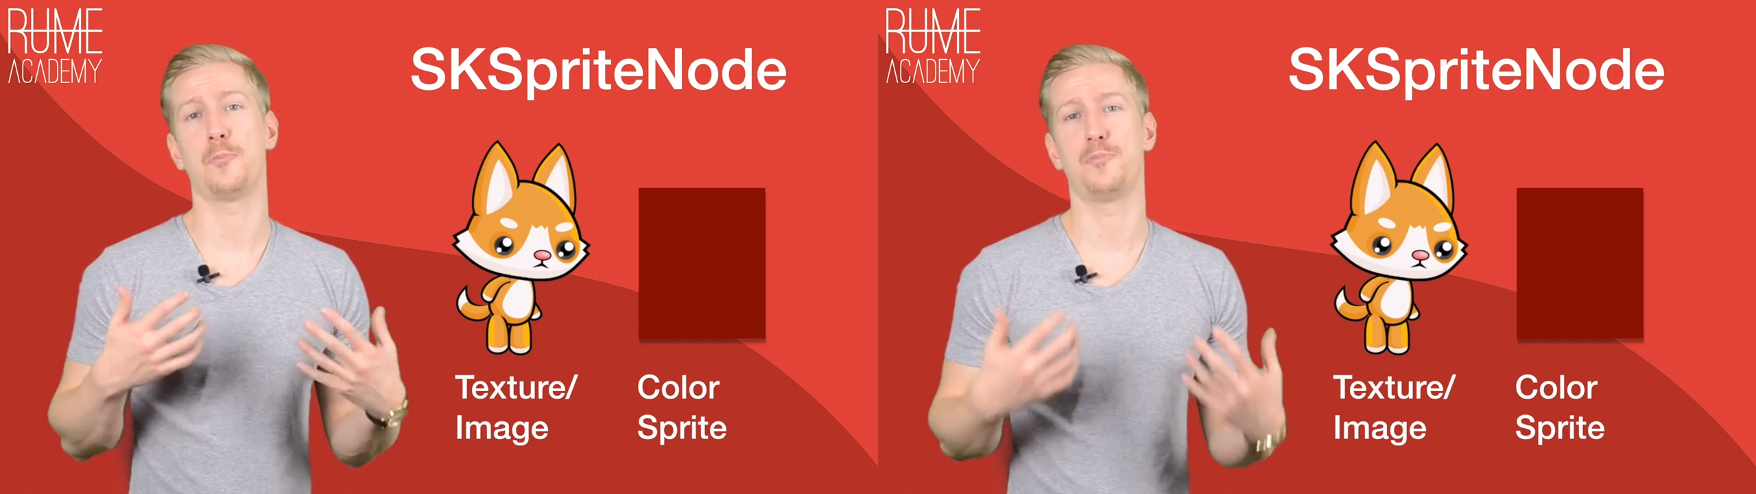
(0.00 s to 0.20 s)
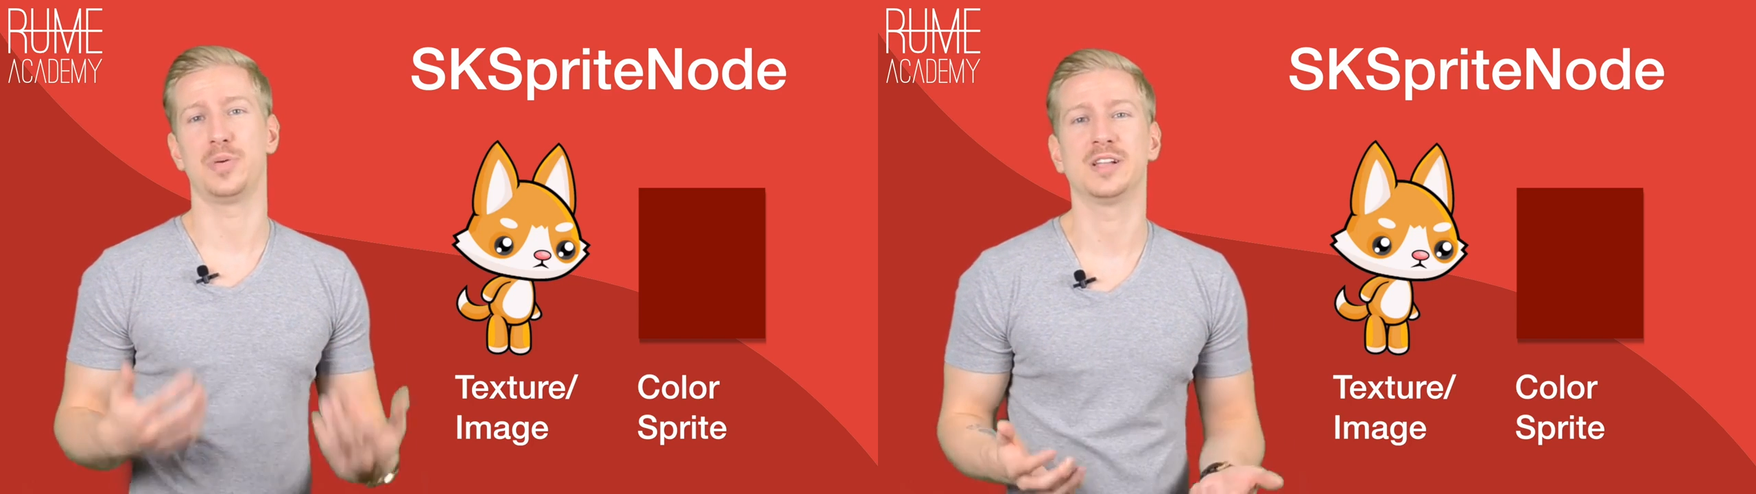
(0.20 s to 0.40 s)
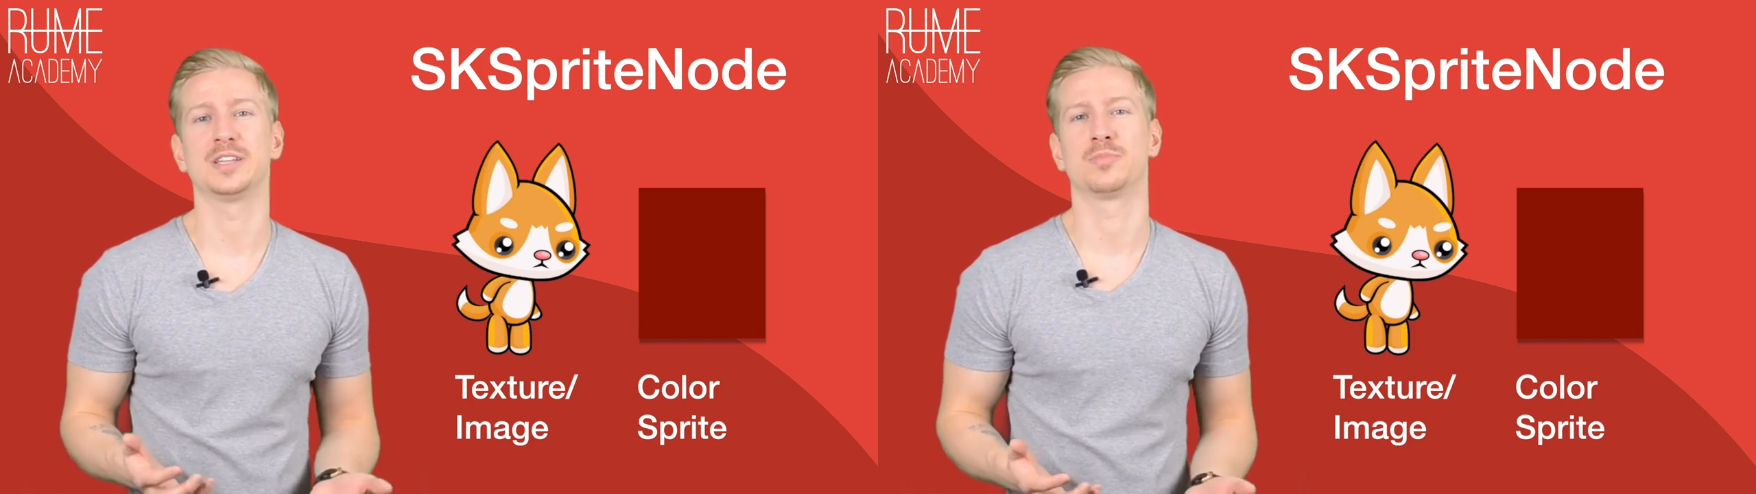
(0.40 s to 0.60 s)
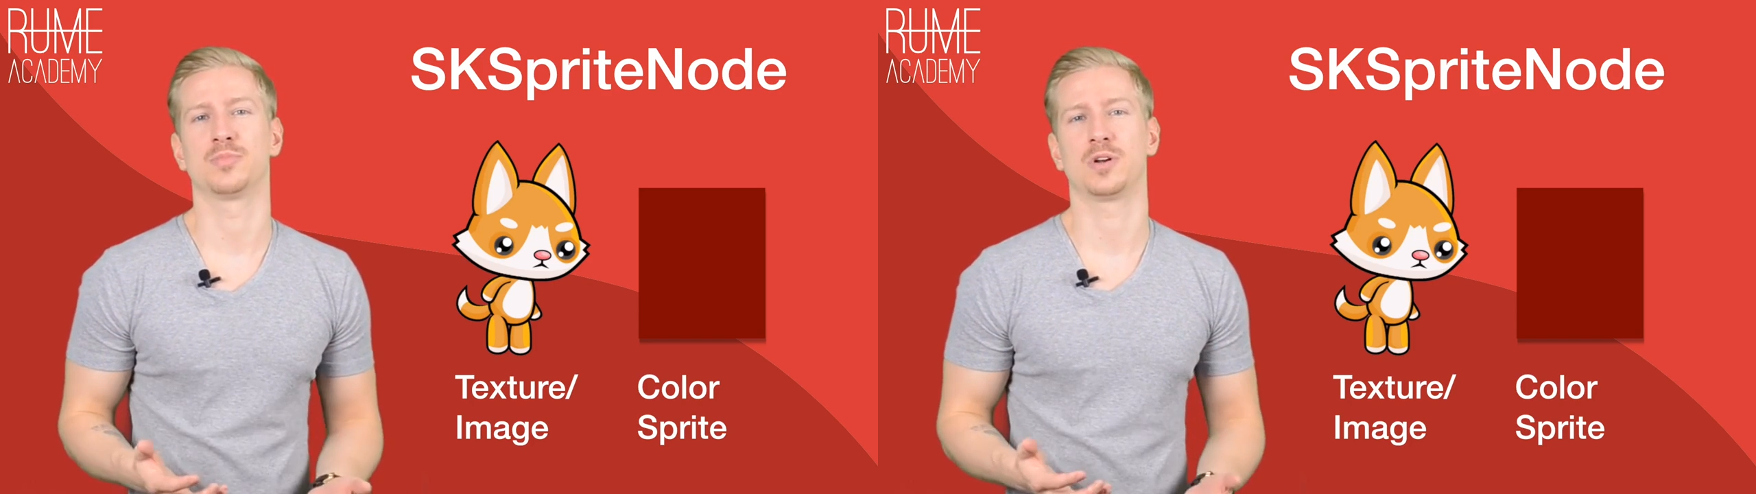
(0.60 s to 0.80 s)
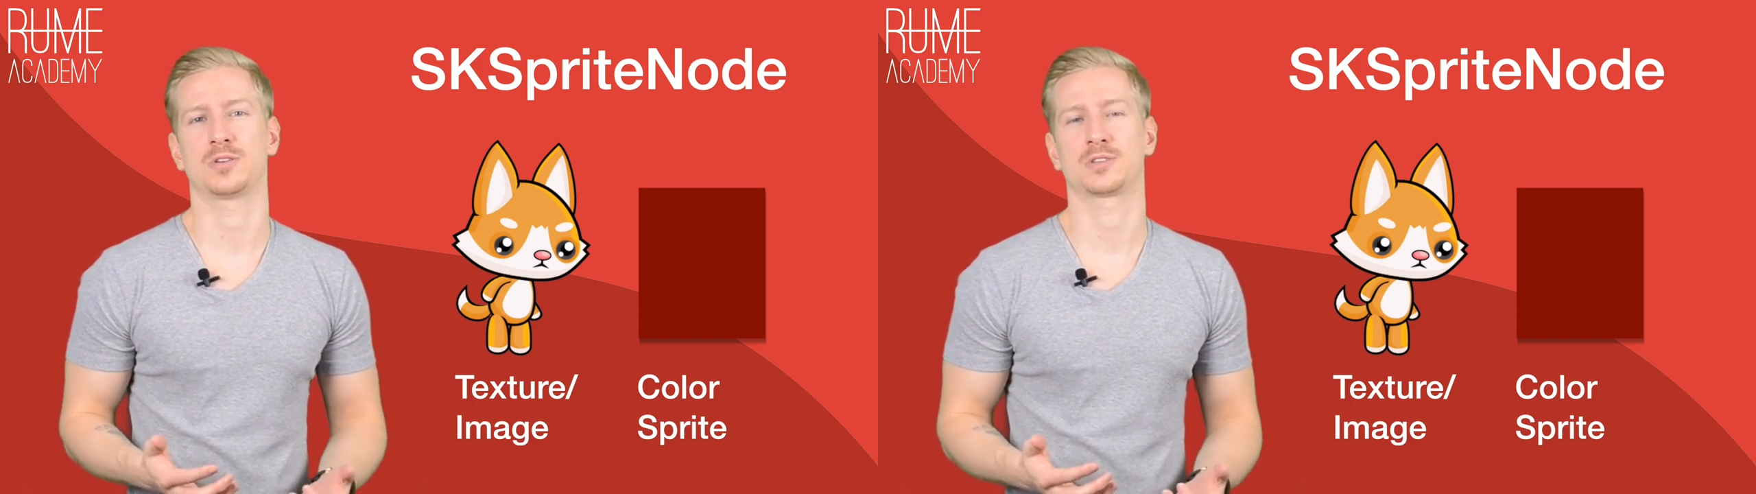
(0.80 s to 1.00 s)
building
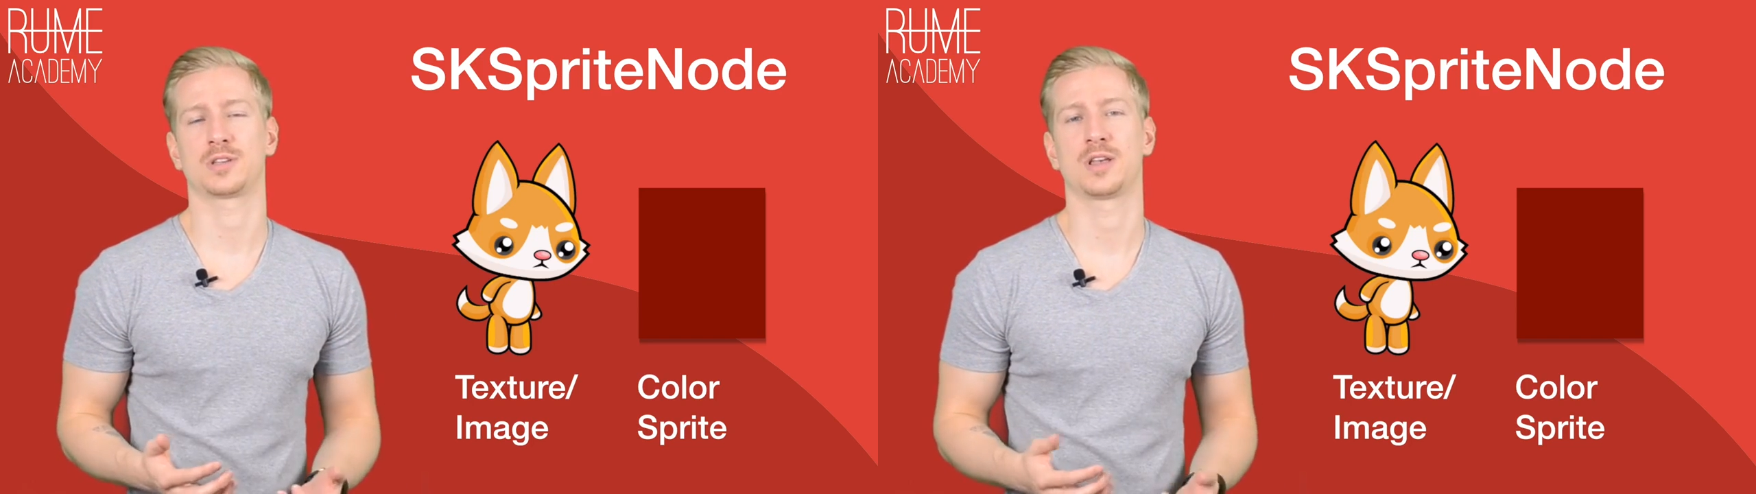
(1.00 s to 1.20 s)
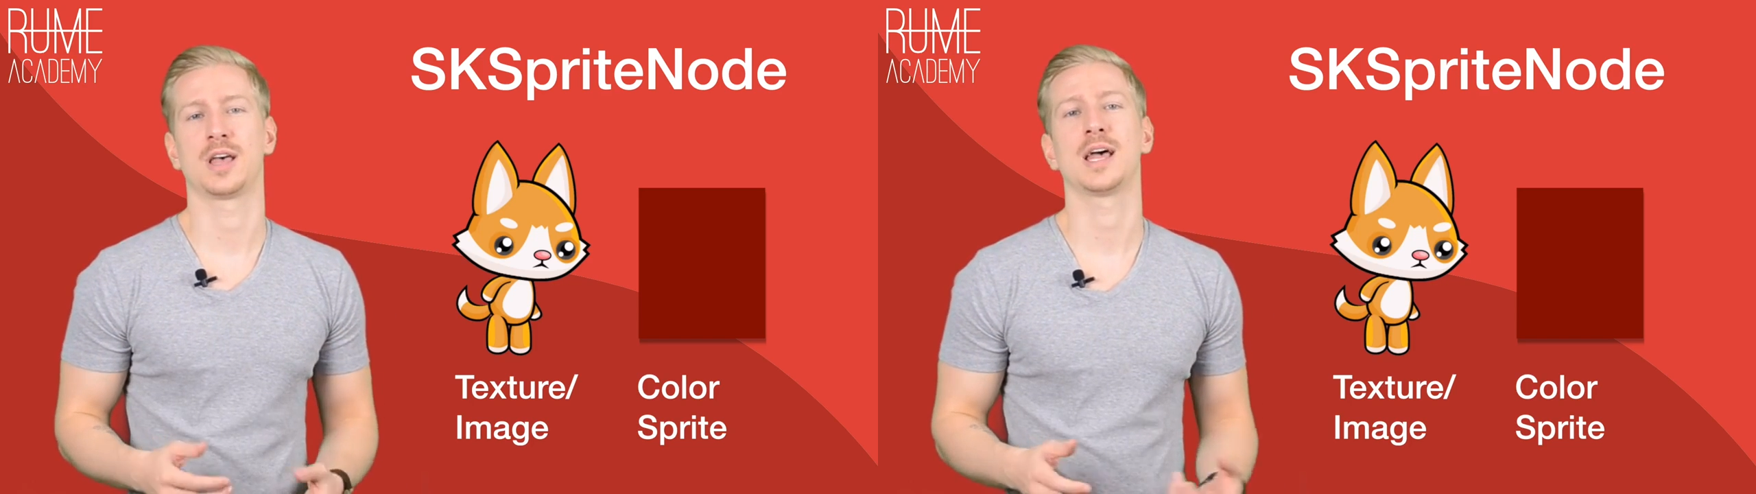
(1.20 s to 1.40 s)
blocks